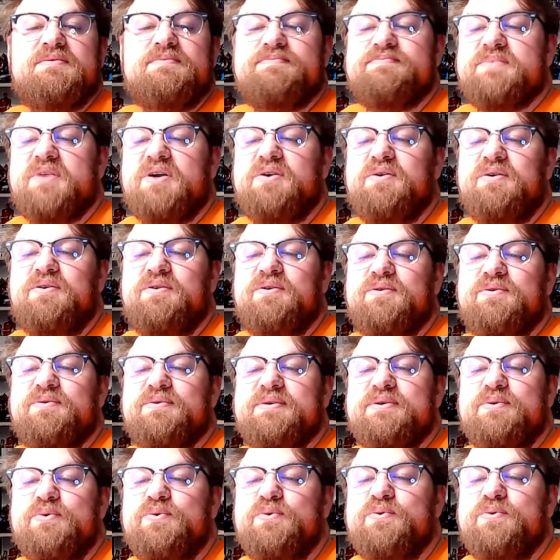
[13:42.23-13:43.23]
Oh,
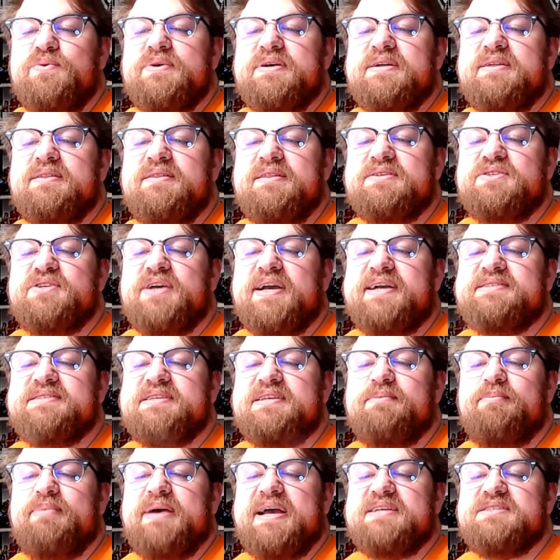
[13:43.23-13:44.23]
ooh, the chat's in
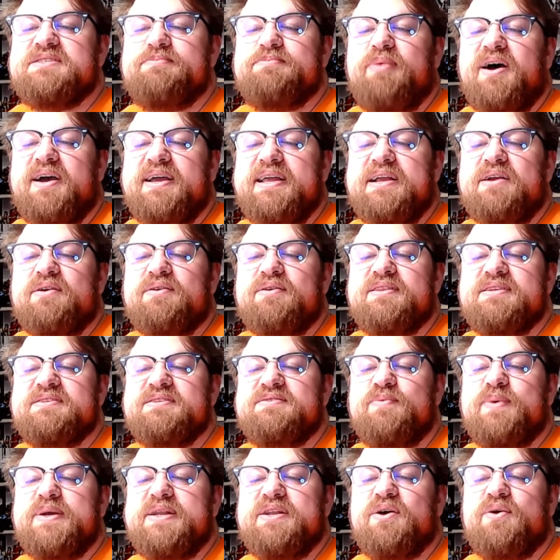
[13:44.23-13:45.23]
a bad spot here in this
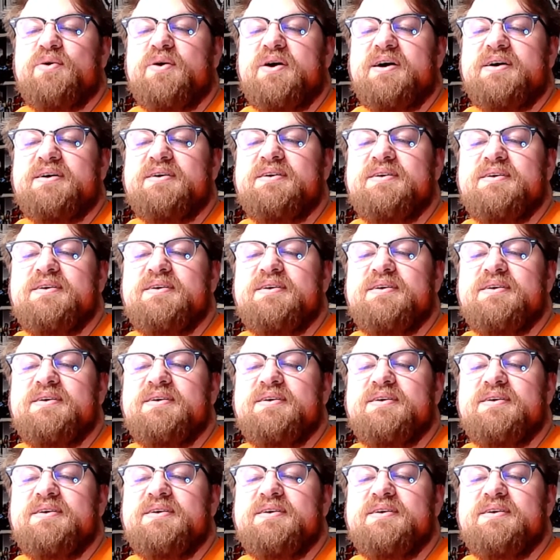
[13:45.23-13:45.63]
window, huh?